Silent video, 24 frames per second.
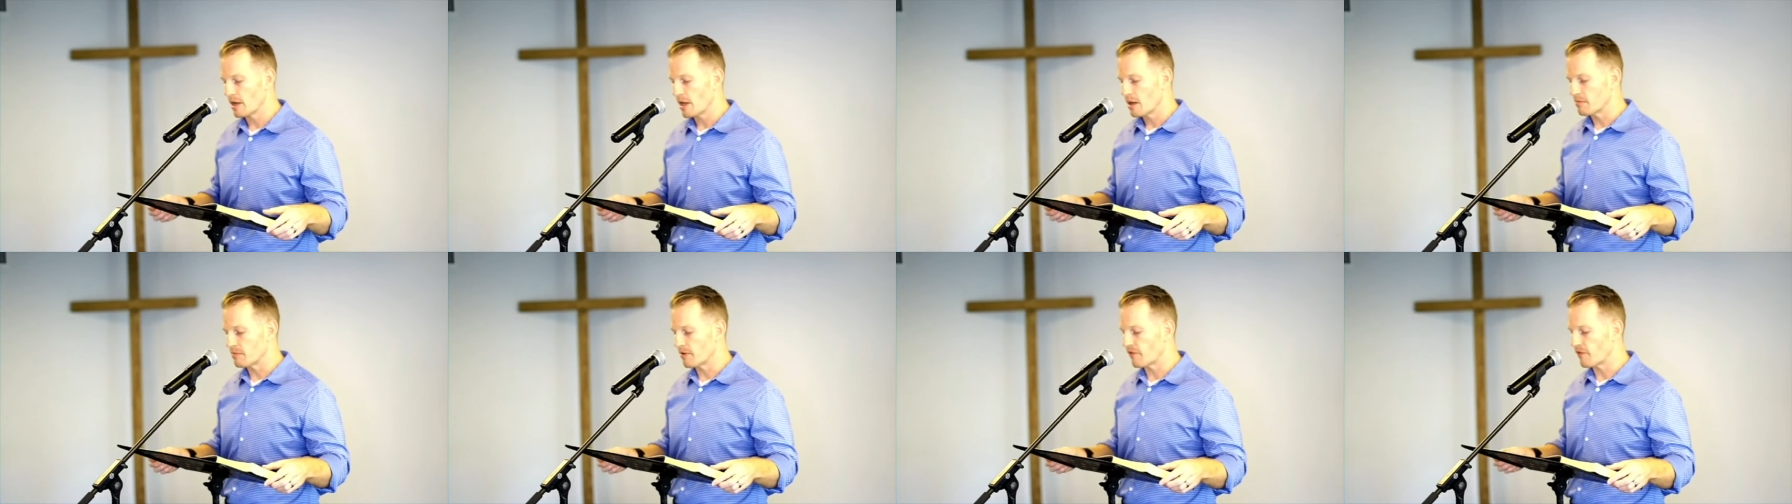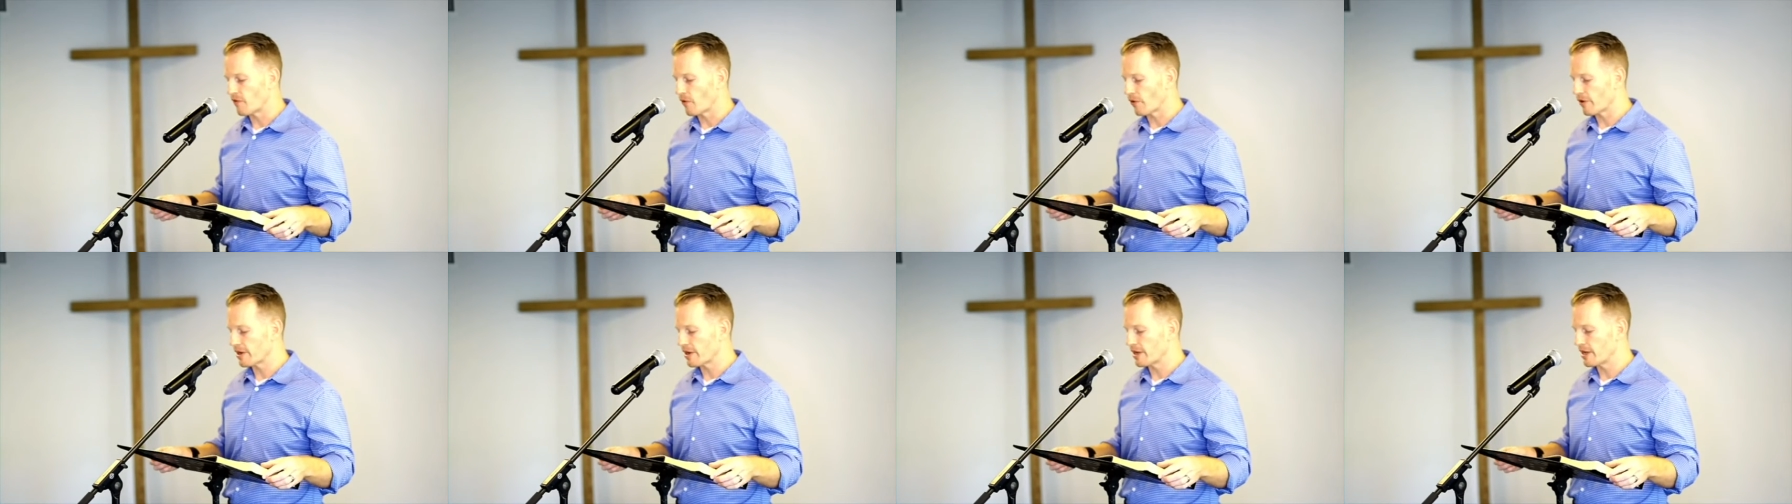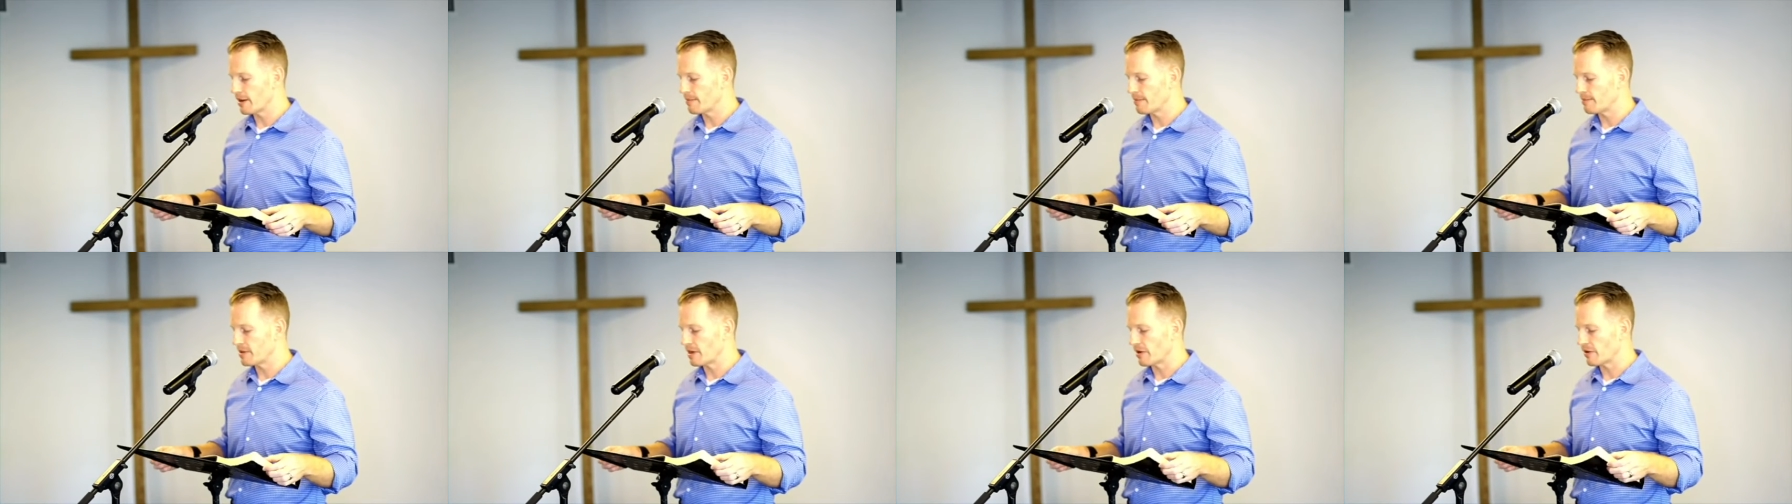before
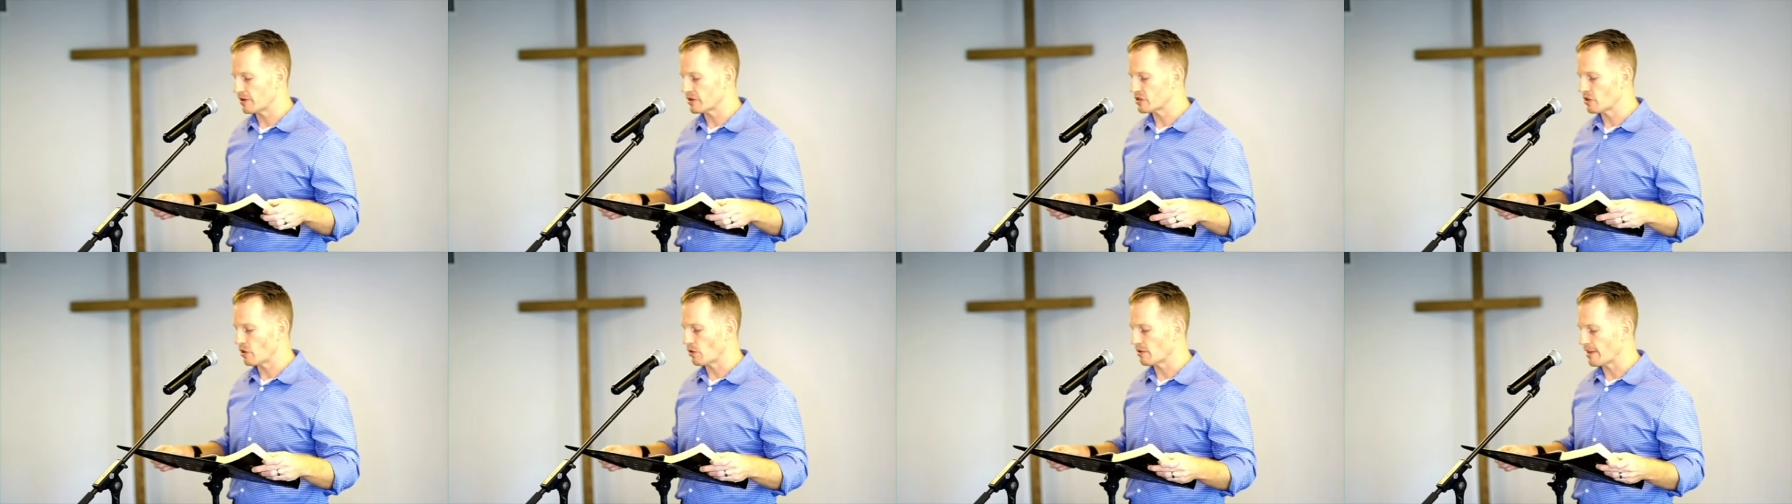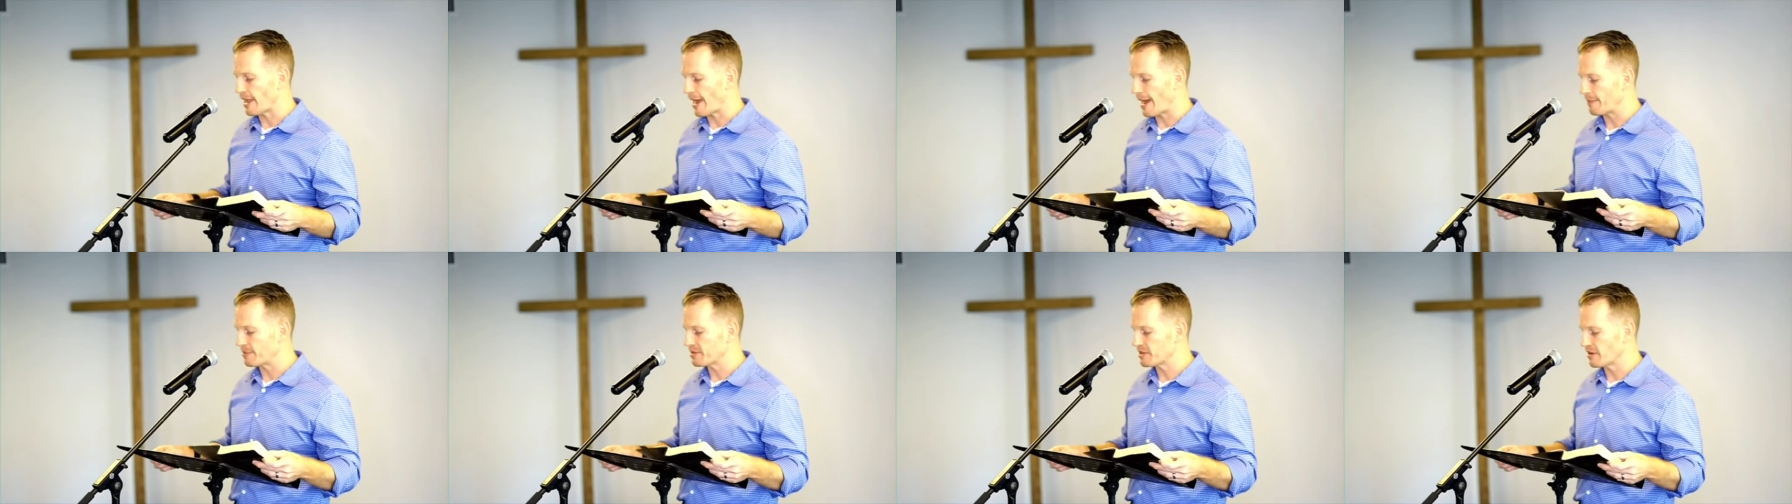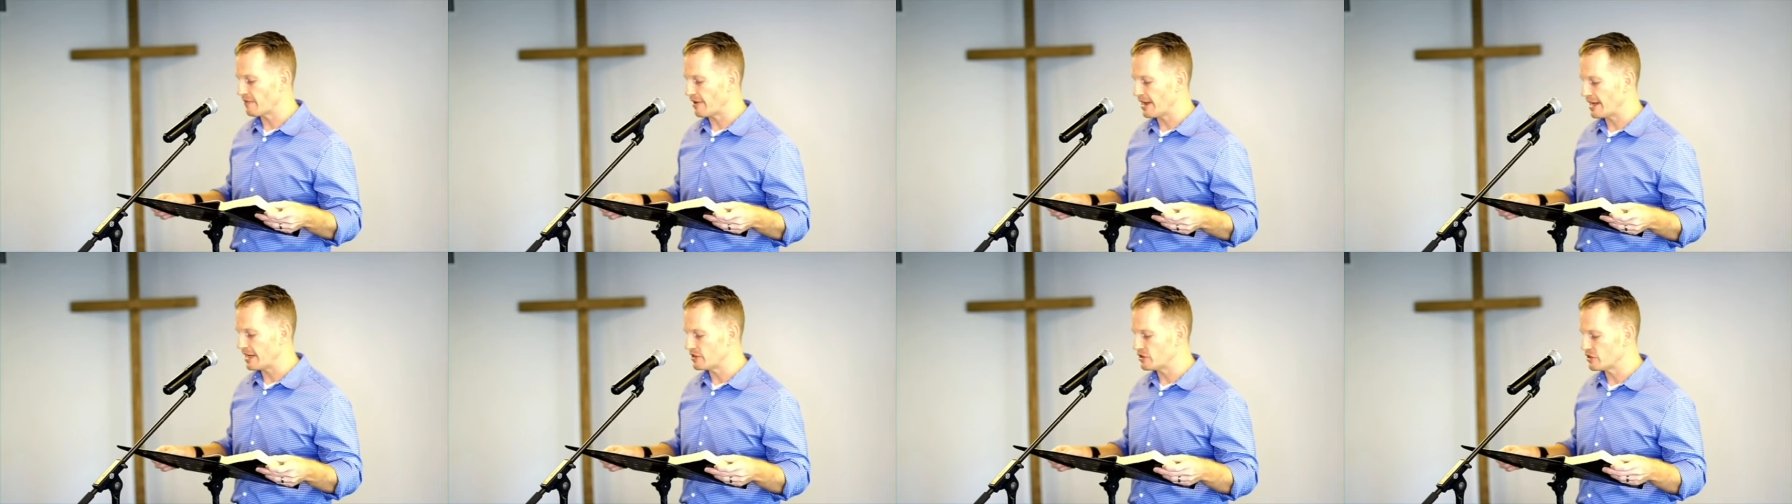him there is no lapse of
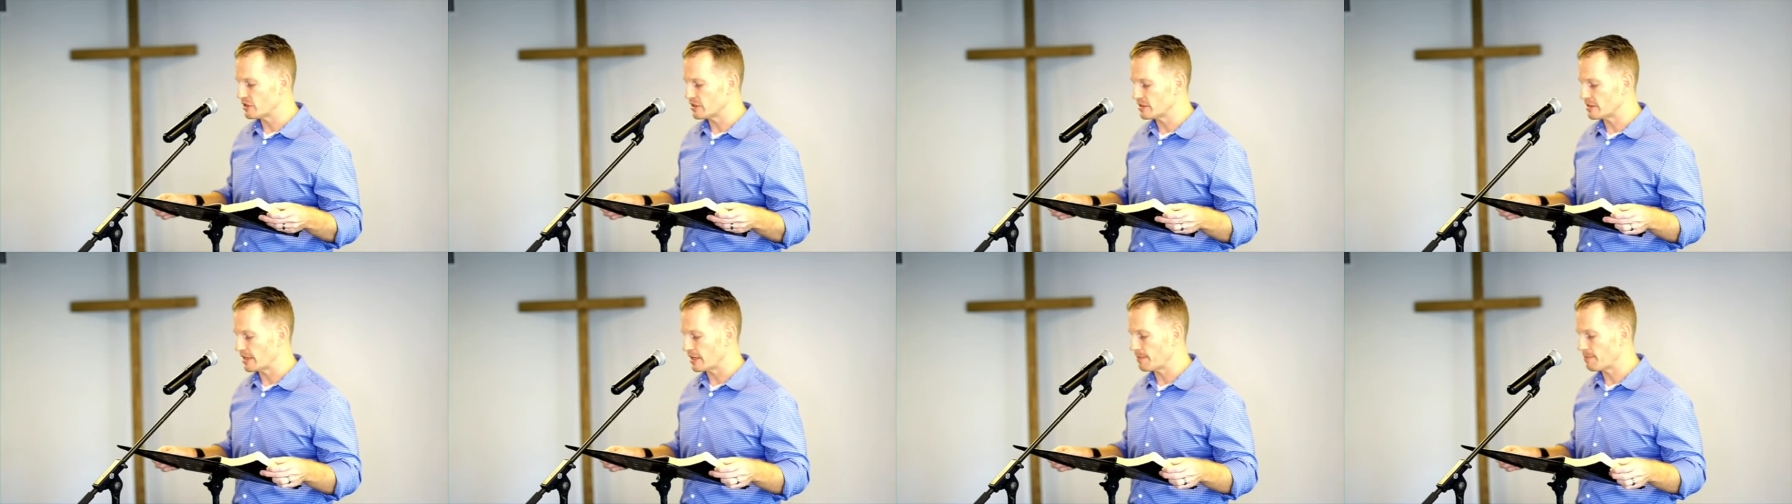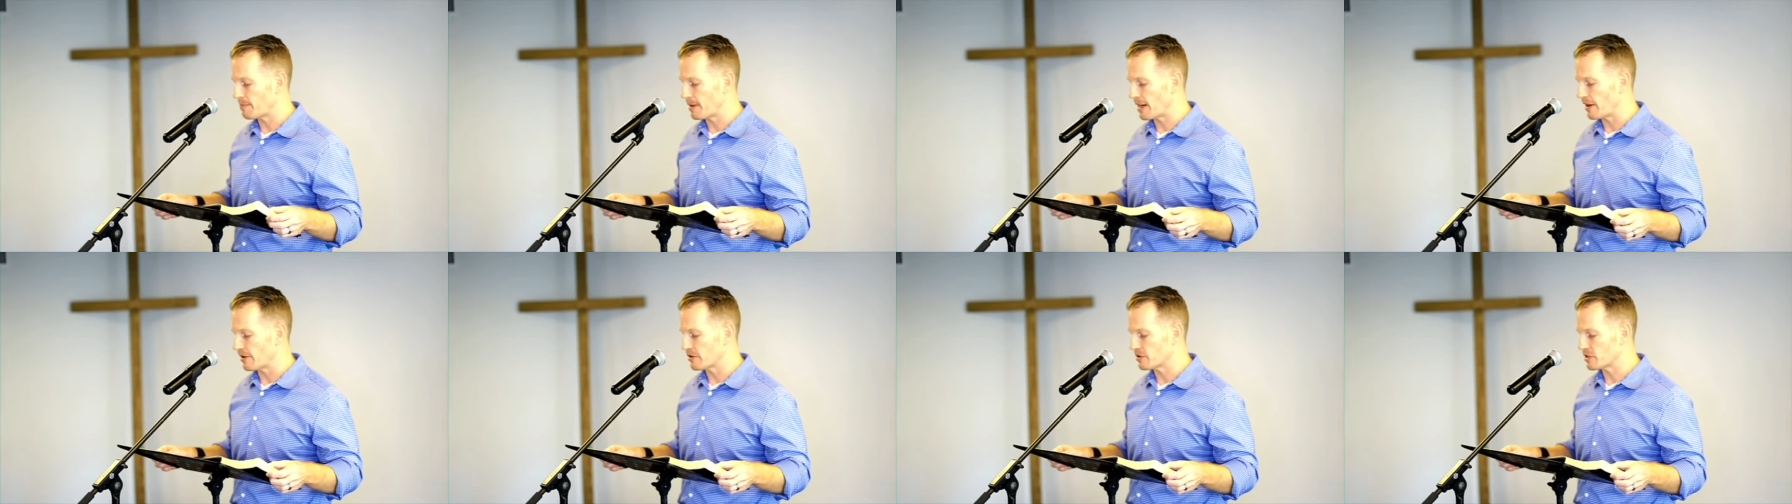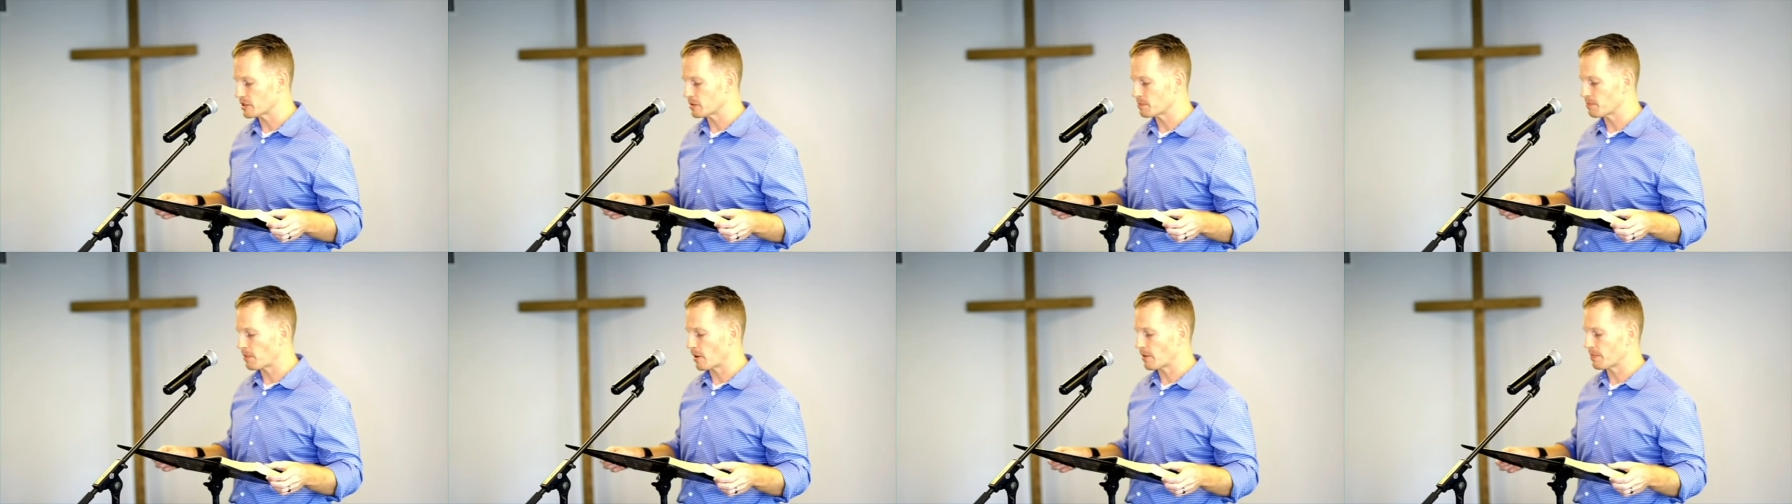ages that impairs his
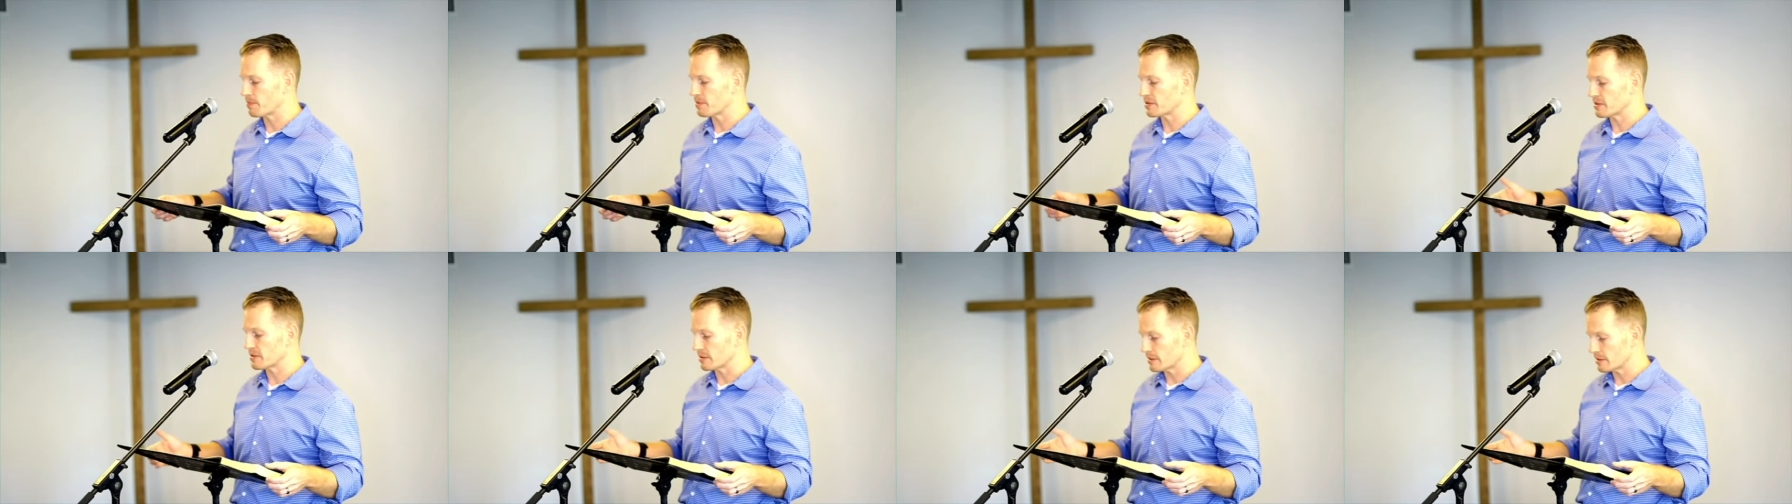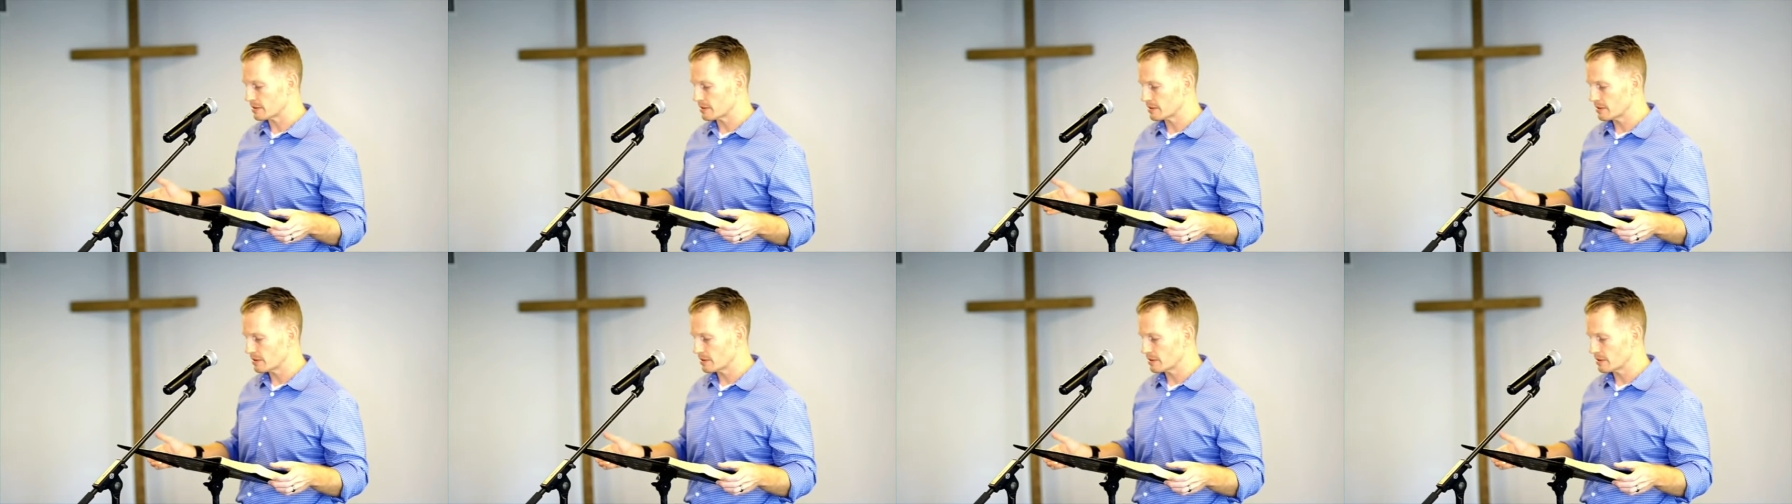purposes